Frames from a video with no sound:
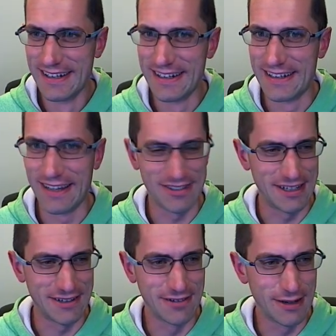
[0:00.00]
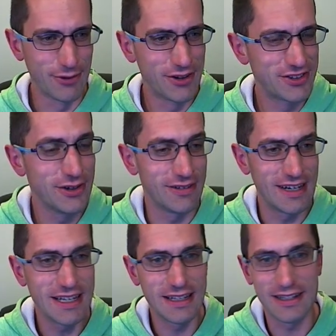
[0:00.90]
Nothing really more to it,
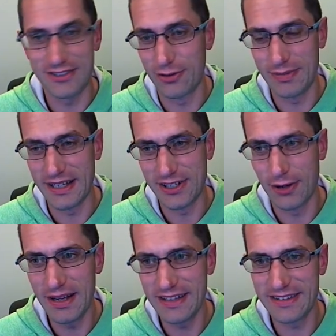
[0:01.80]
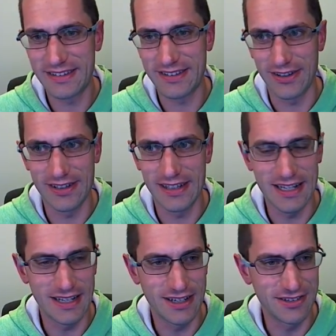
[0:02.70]
really. Uh, drop me a comment on any
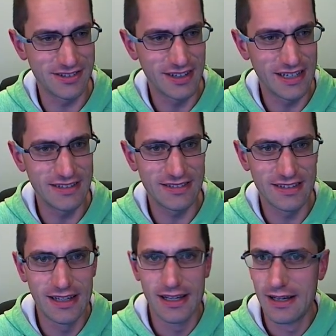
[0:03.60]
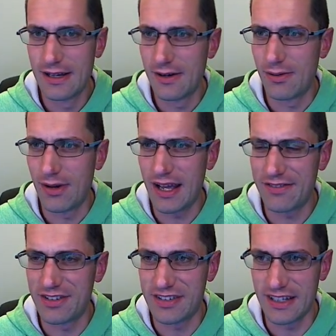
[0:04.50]
of those sites. Well, I have
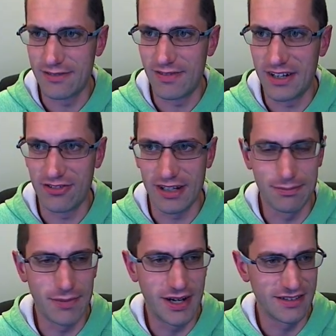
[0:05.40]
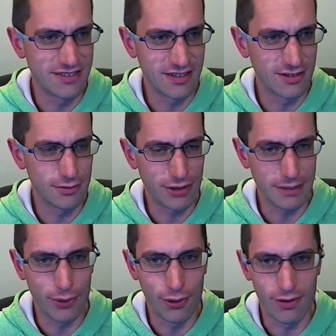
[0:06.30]
to say the rendering in Minds does look pretty
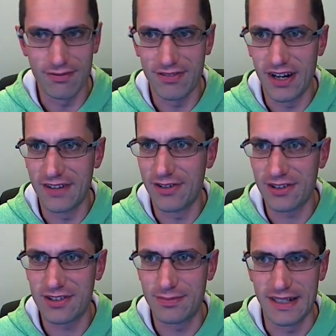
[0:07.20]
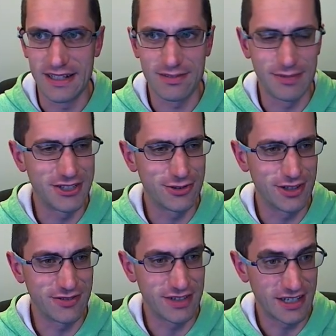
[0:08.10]
poor on Firefox, but that's my
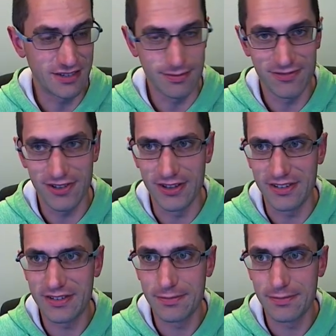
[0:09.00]
choice for a custom font.